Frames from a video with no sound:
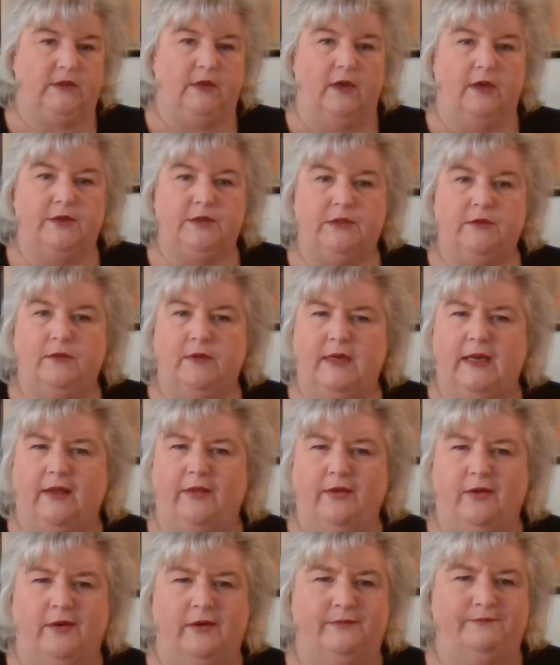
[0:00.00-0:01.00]
was also
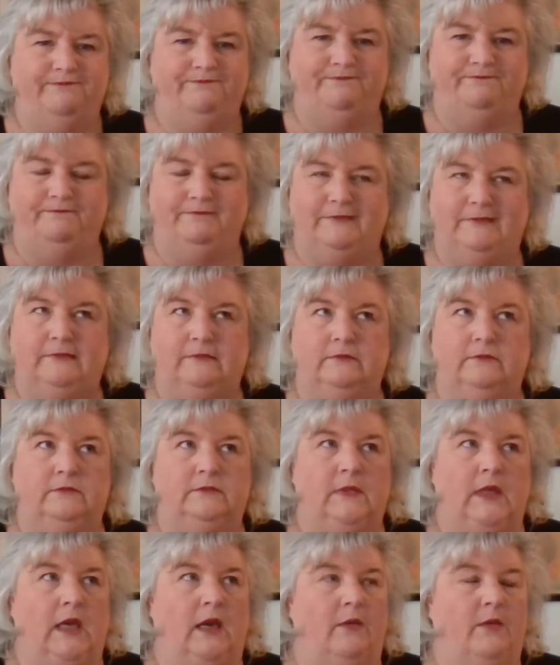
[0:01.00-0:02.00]
another, I
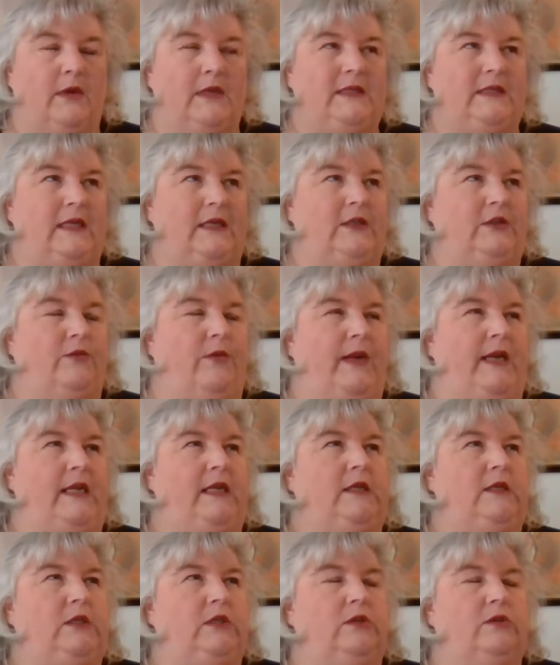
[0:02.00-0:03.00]
want to say
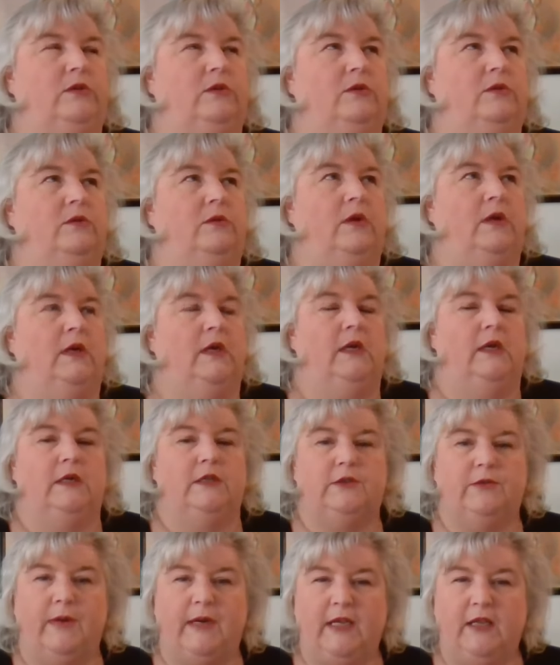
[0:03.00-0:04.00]
$22,
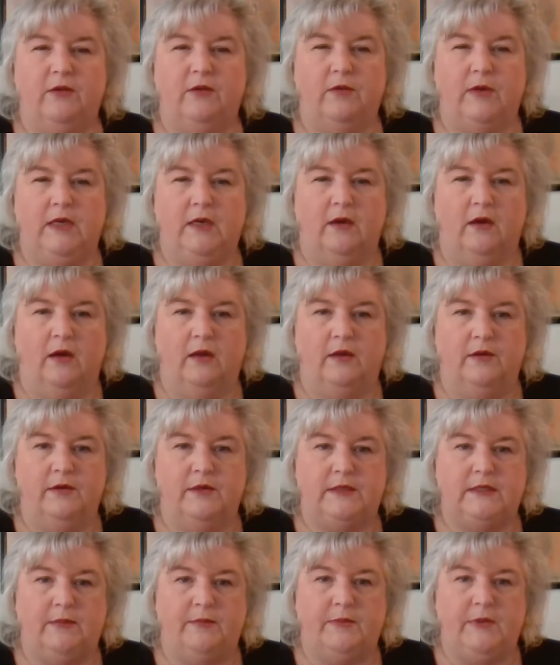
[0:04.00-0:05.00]

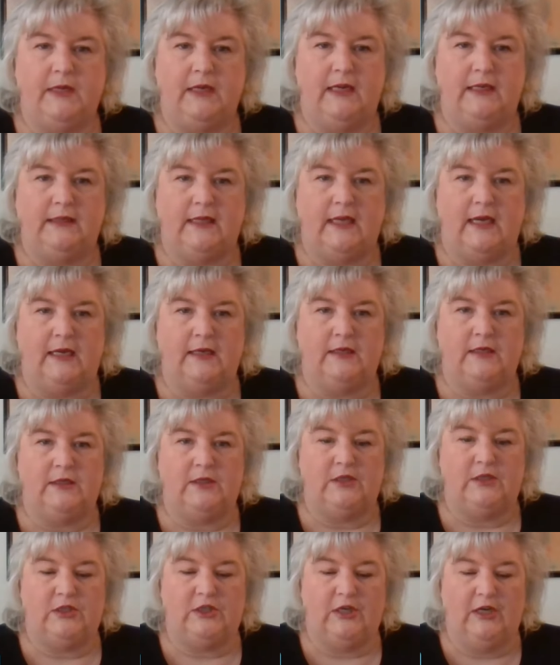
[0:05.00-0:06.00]
$23, something like that to
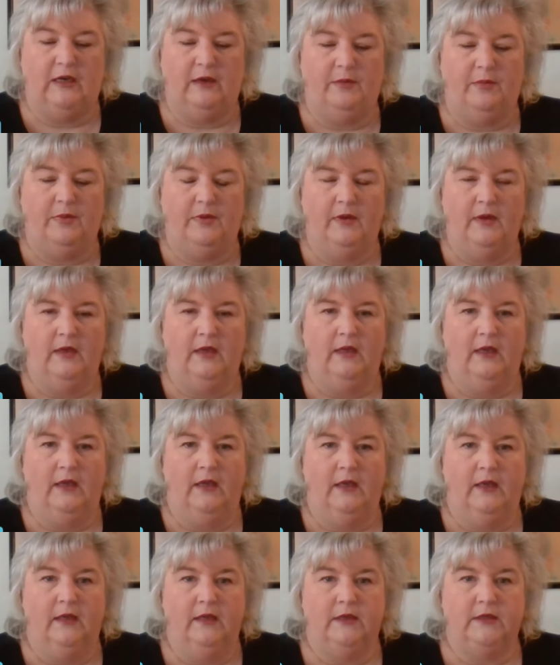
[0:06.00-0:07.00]
ship.
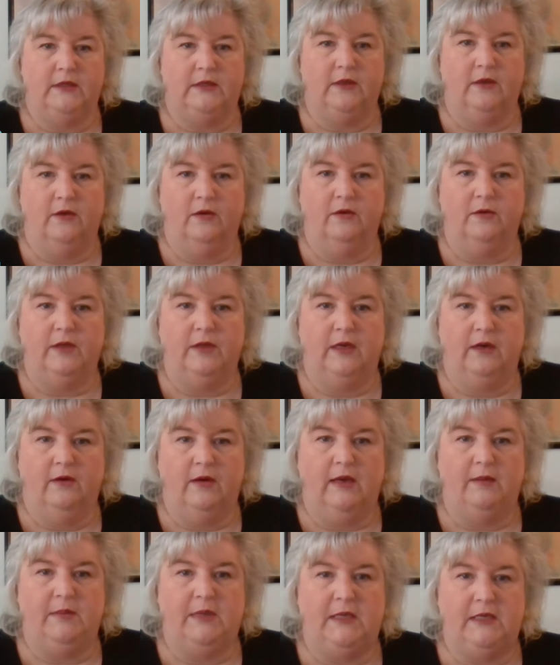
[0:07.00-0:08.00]
So, you
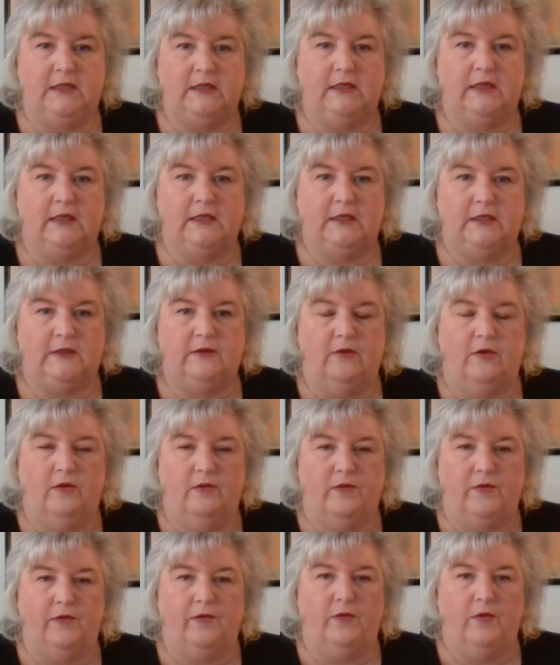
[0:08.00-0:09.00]
know, I'm into this
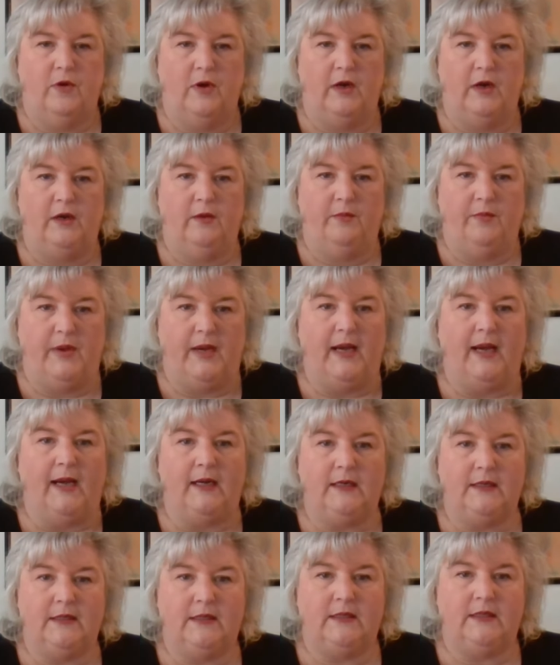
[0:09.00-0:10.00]
over
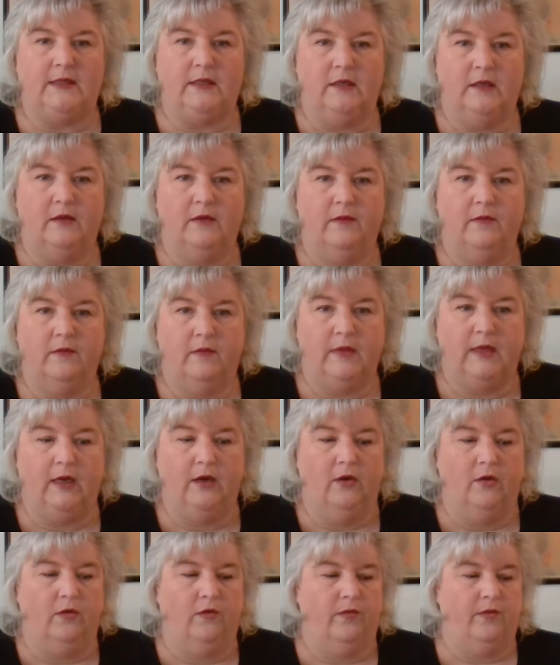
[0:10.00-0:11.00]
$400, you
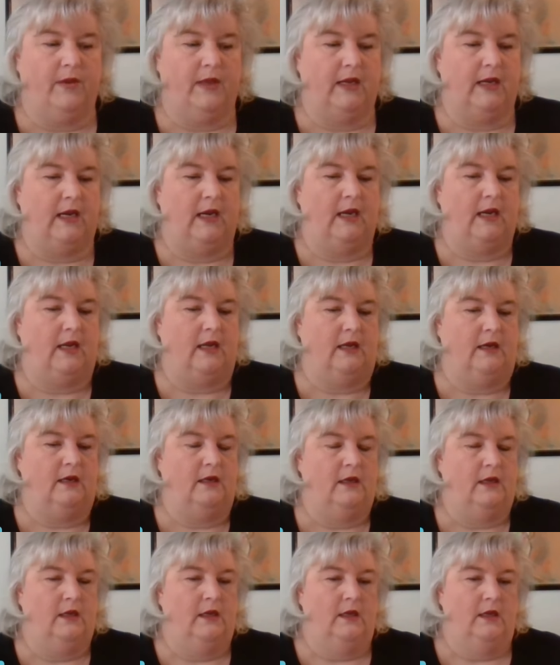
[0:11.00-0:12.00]
know, Canadian.
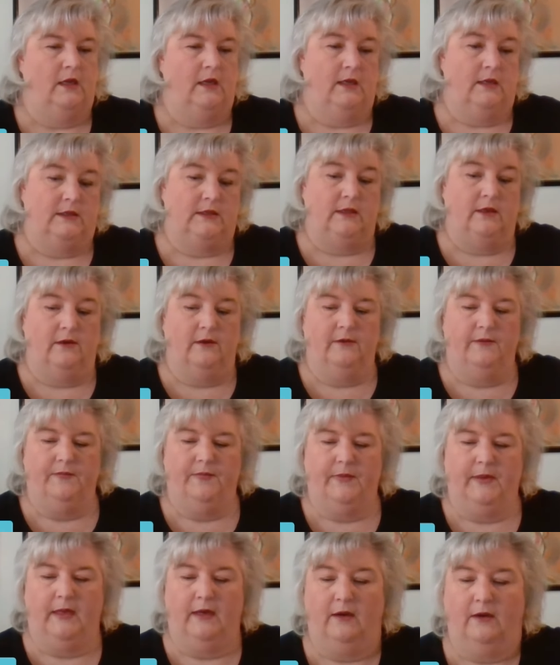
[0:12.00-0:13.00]

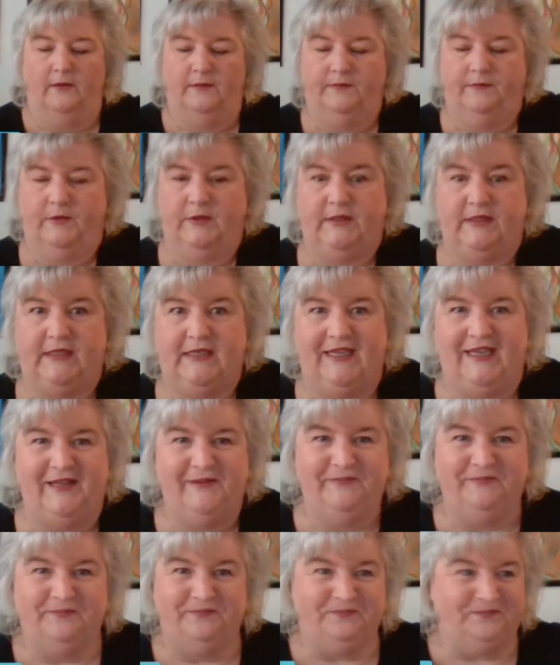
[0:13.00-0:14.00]
So, you know, we'll
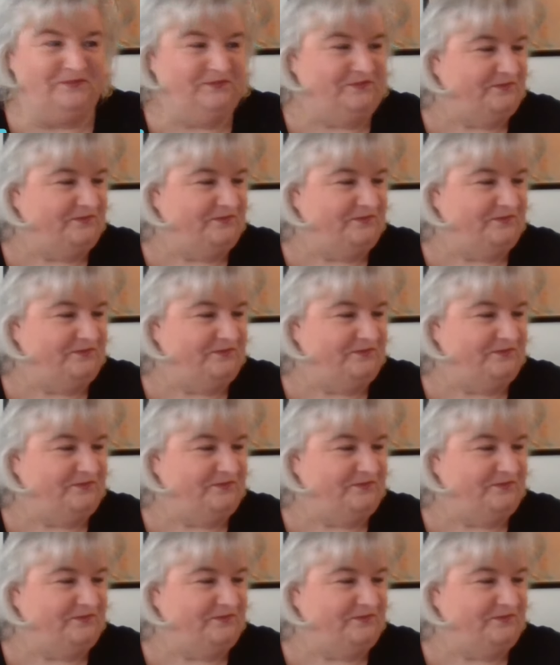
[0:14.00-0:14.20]
see.